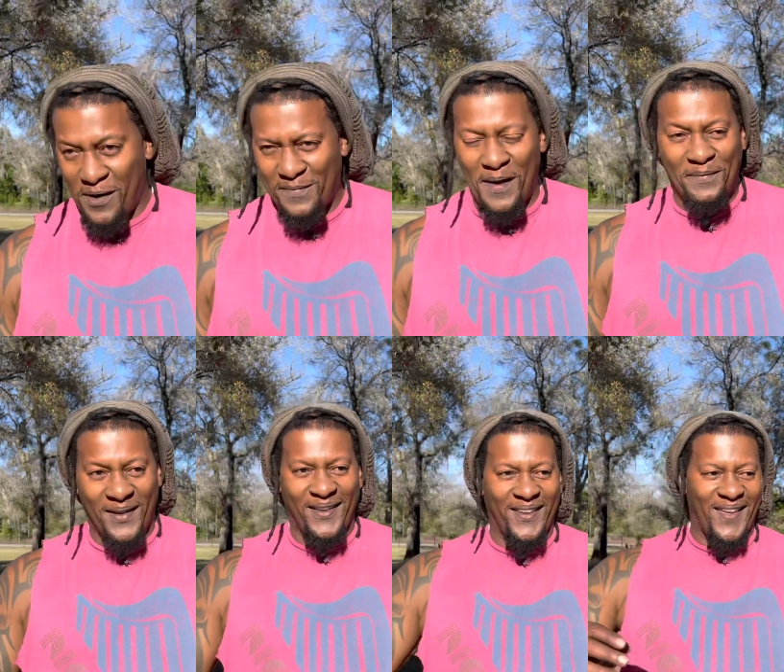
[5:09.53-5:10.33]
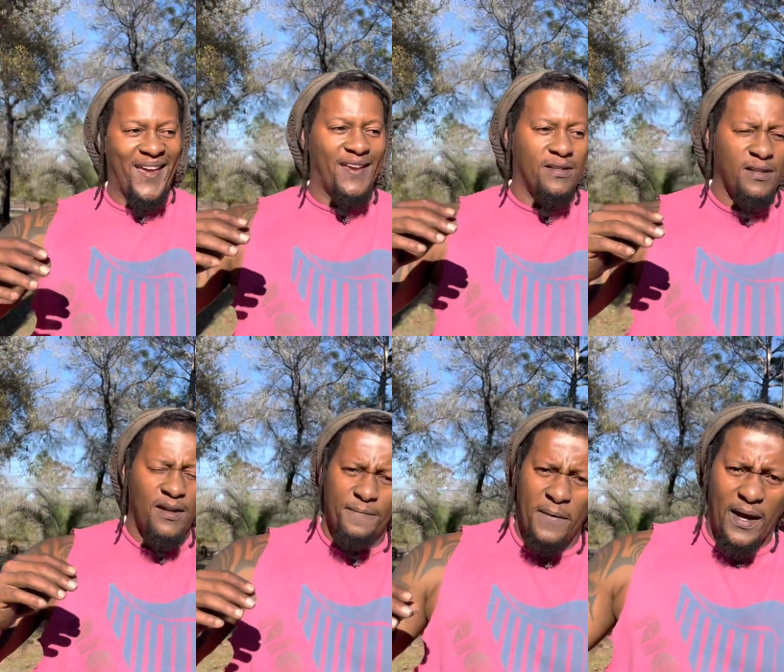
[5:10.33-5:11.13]
my blinking, guys.
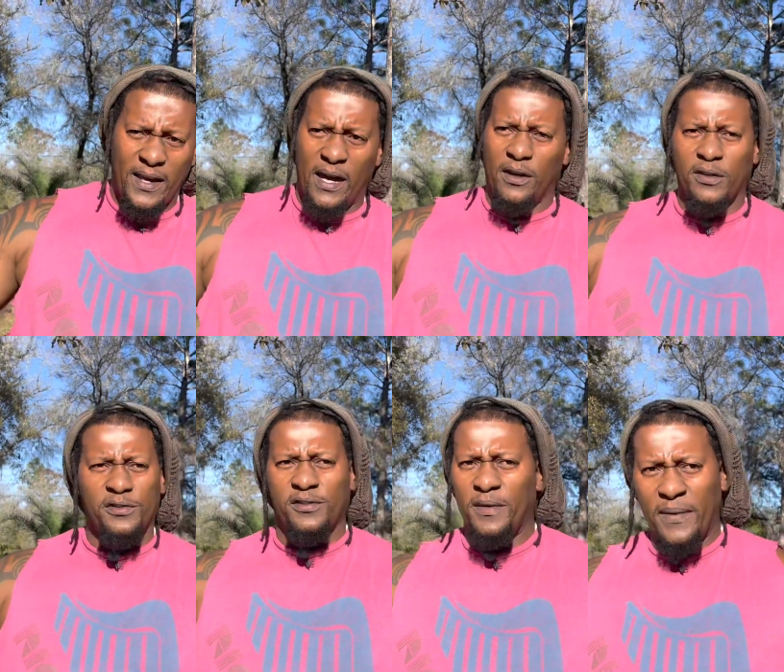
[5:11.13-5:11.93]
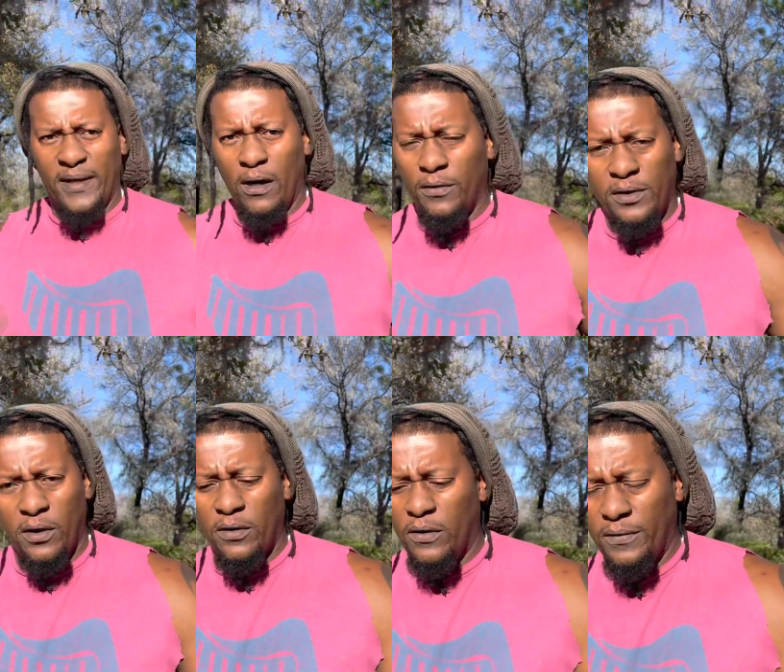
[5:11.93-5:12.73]
I got ulcers in my
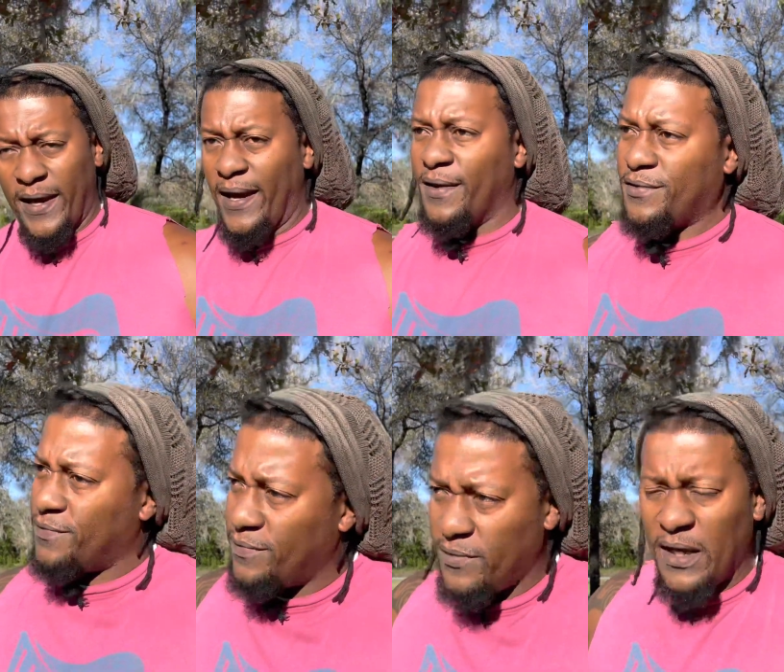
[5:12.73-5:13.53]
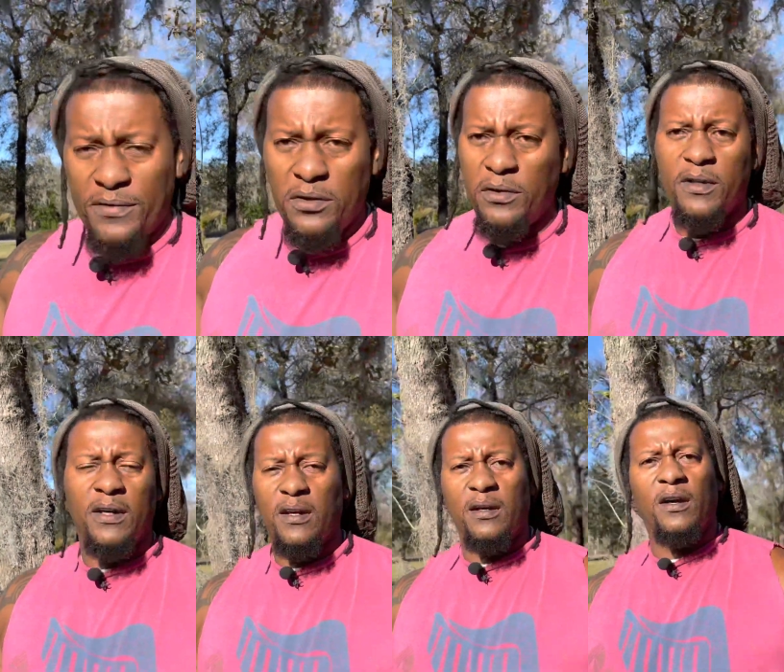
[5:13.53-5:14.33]
doggone eyes. Never knew you could get
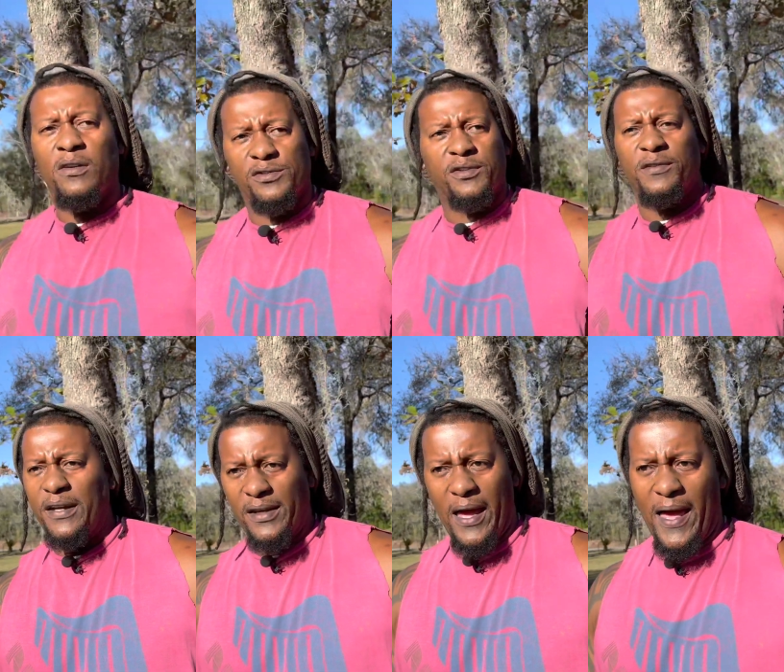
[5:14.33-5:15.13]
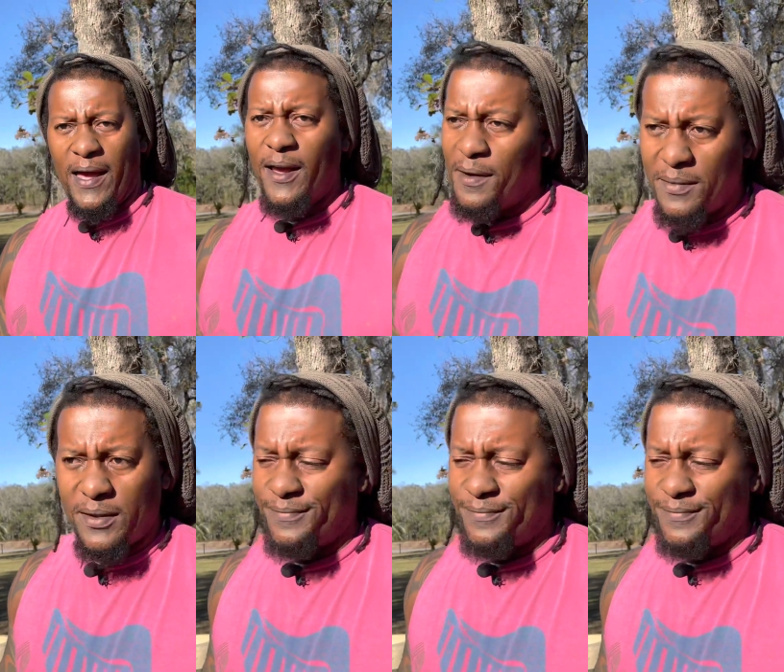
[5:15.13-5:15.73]
an ulcer in your eye, but